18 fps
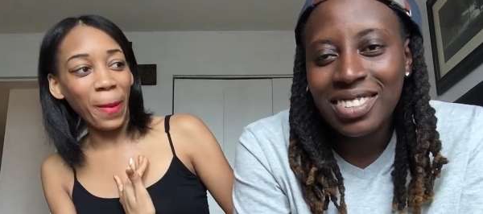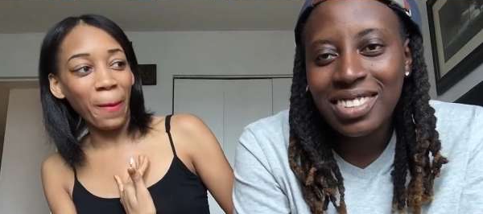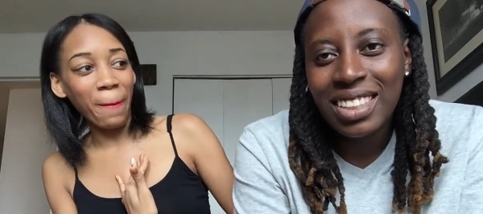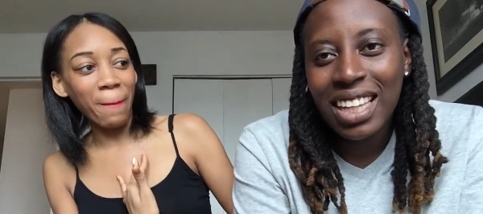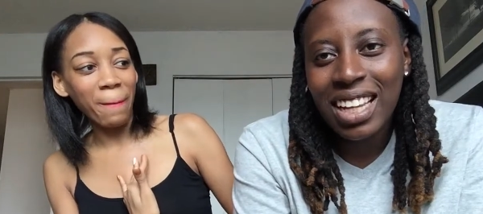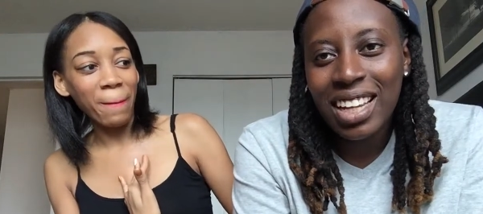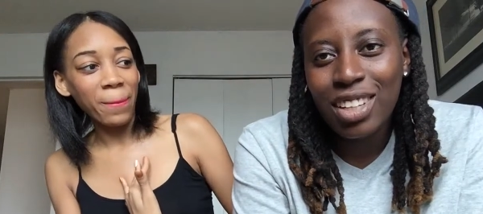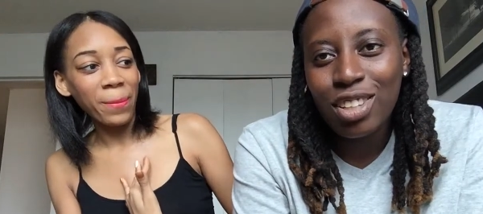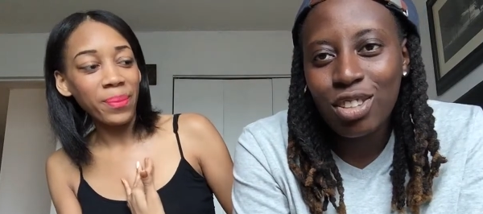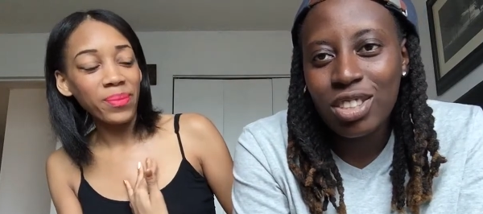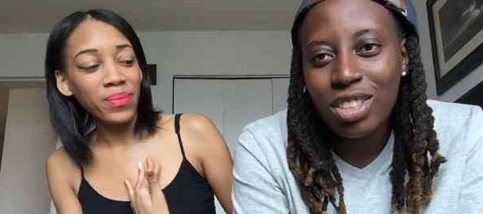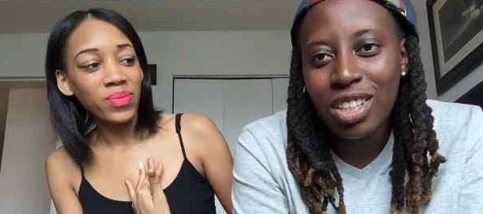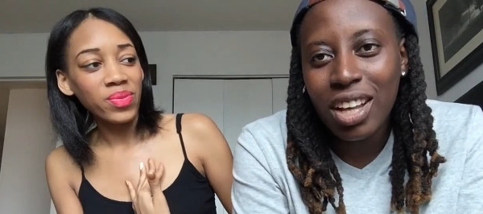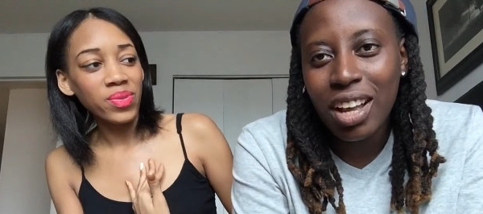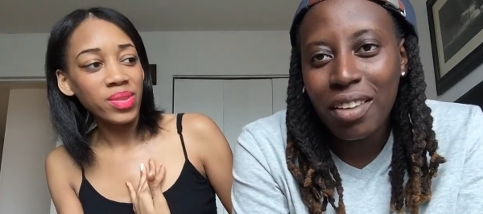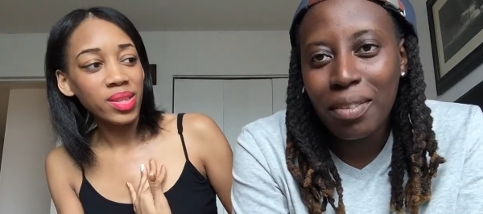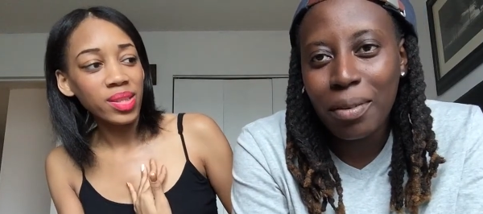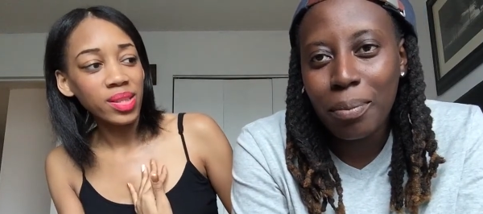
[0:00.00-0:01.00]
Speaker 1: me? Nah, you
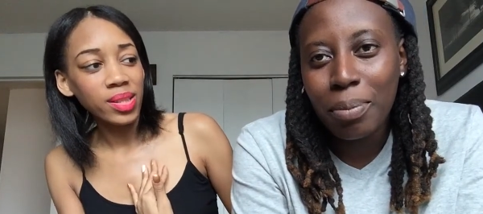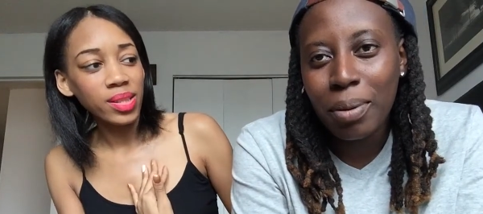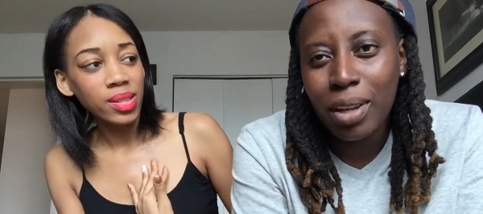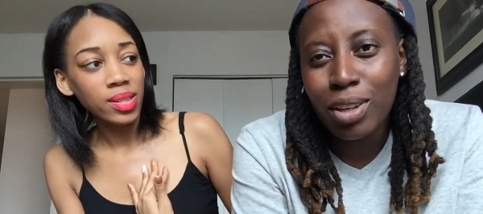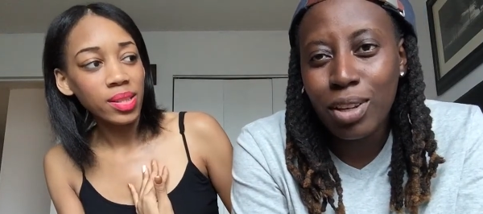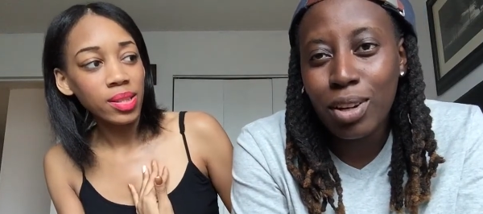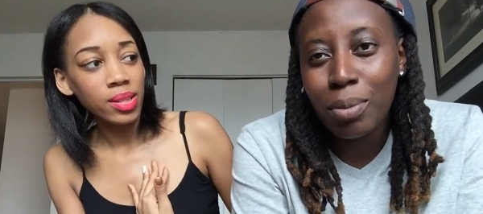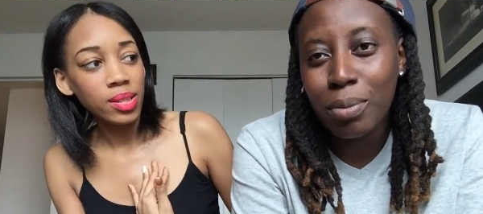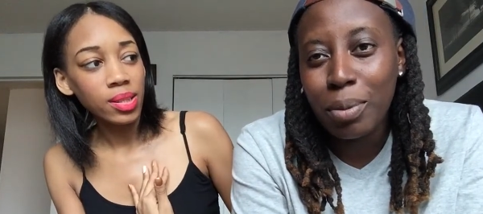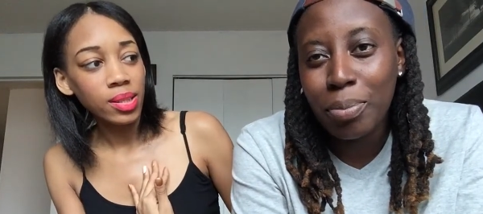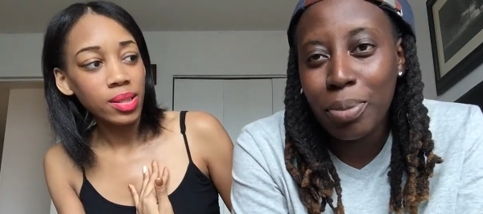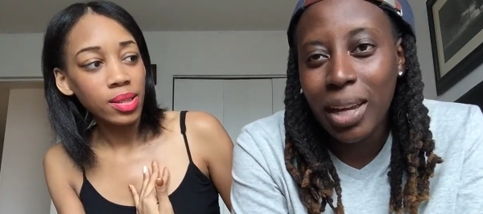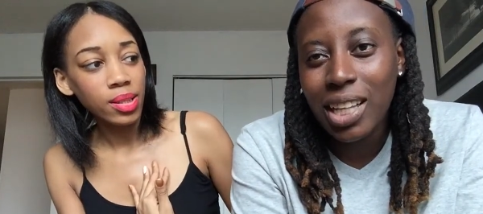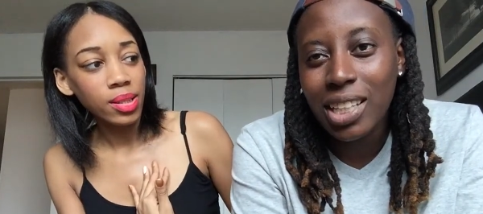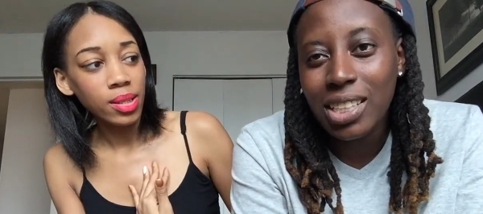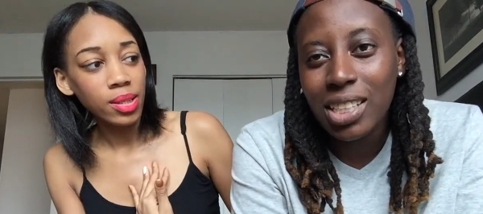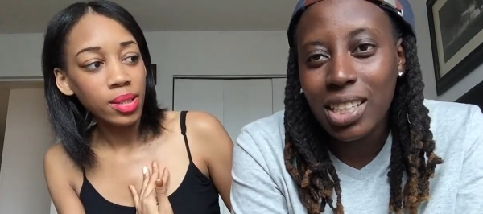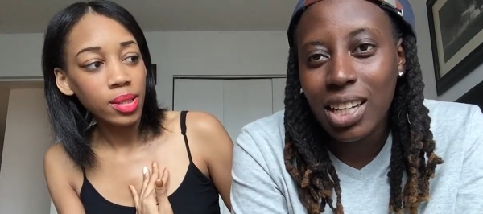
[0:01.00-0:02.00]
still haven't paid. You gonna be
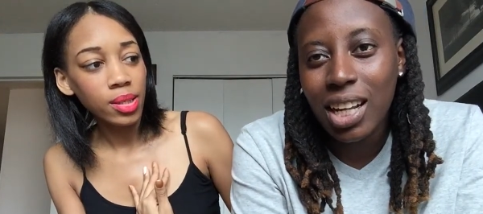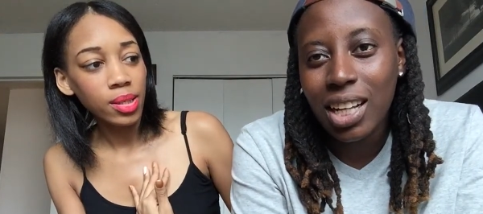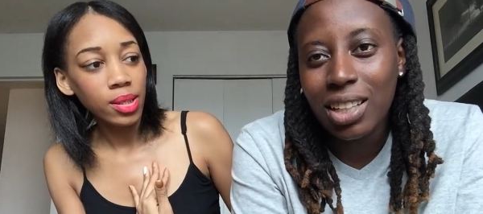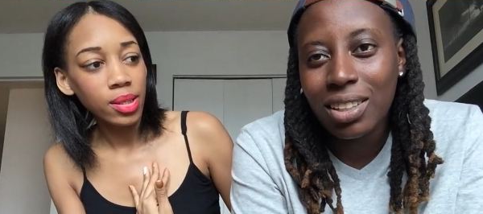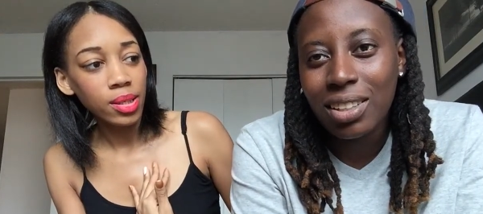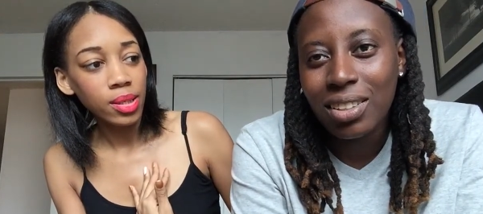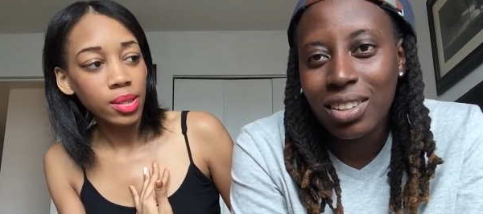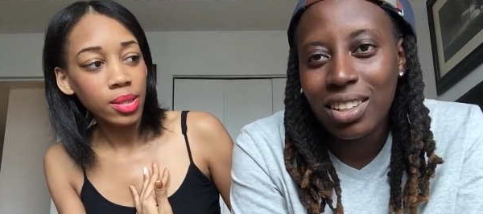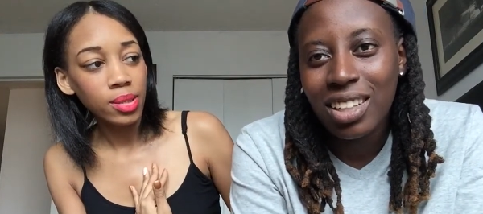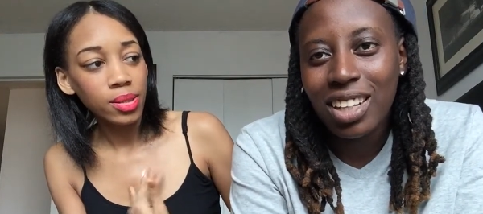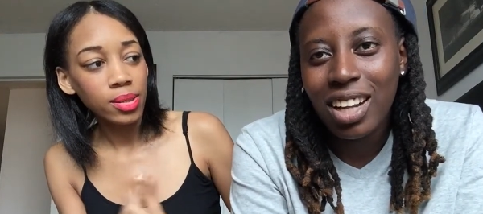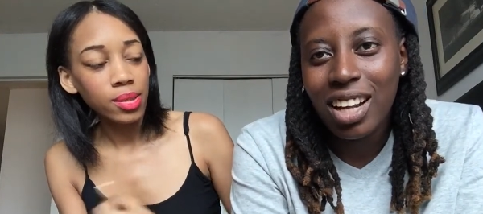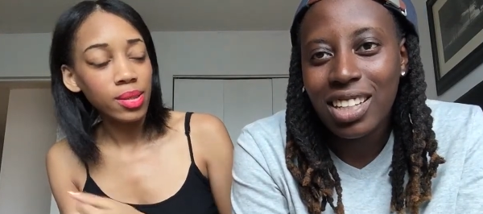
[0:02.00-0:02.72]
paying tonight though.